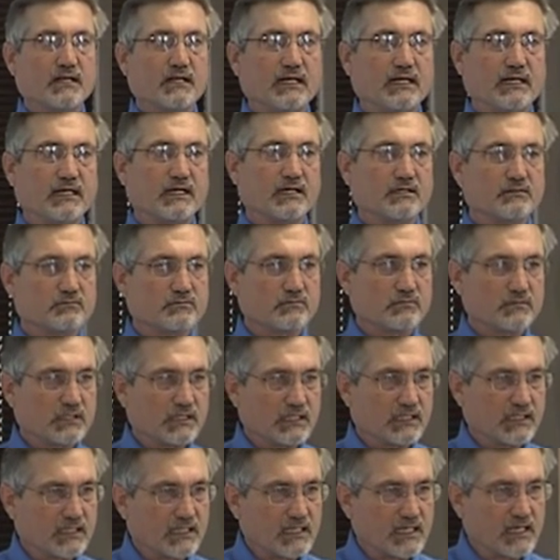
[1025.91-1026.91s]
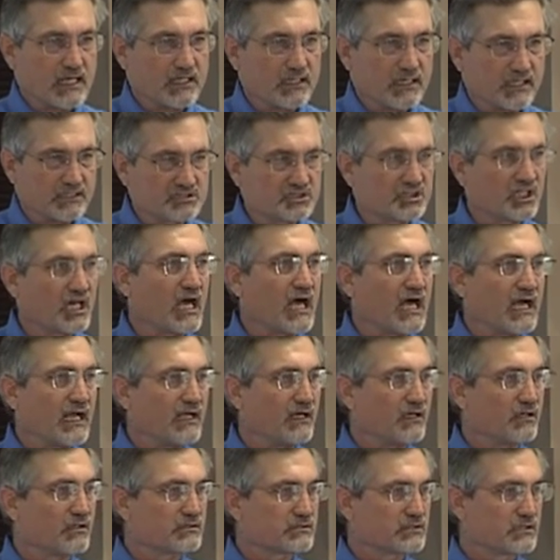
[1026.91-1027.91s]
uh, a, a
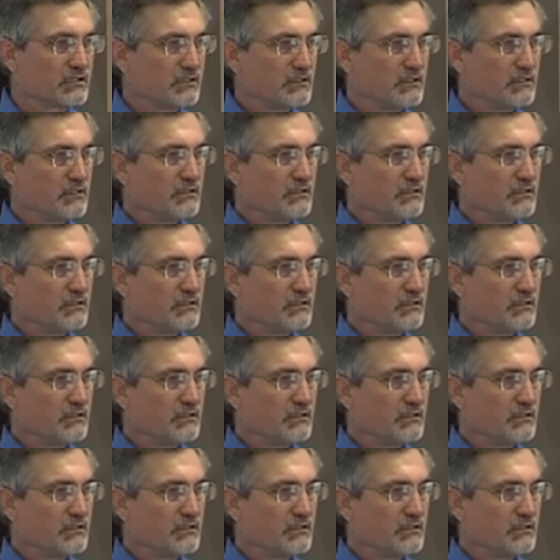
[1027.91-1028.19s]
child